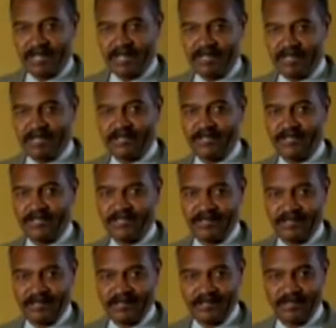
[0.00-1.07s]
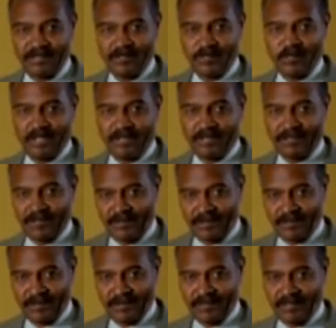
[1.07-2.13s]
Scott Duncanson is well
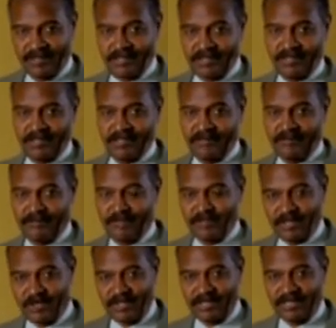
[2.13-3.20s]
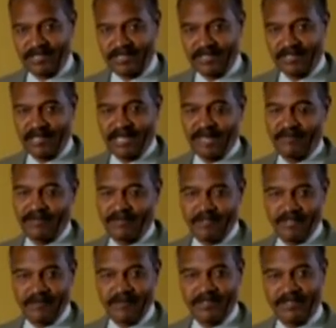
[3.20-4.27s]
known in the city of Detroit, having
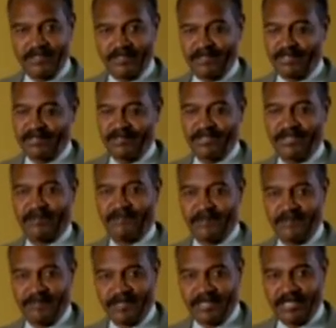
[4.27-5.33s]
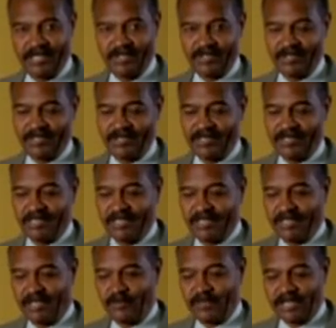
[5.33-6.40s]
lived here on several of occasions.
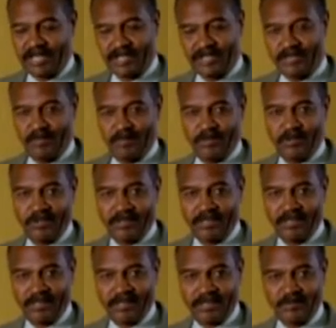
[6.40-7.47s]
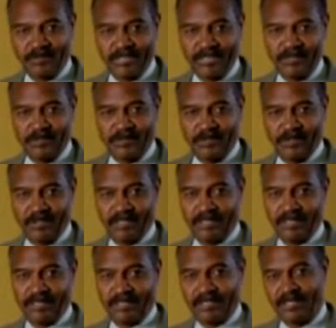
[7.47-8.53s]
He was actually born in upstate New York,
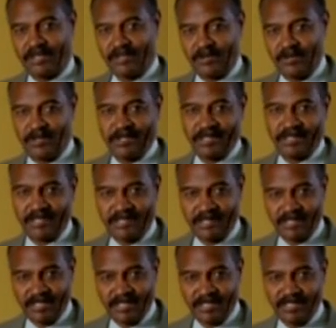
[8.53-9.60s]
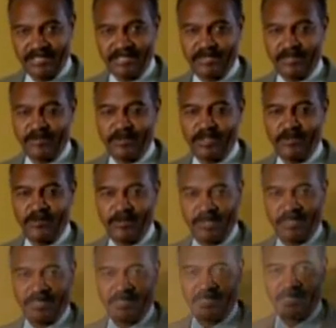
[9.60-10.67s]
Seneca, New York, in
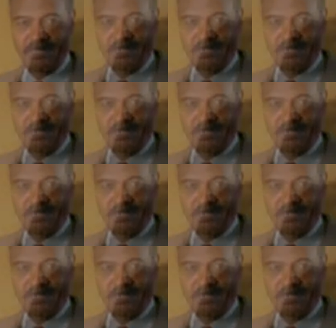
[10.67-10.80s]
1821.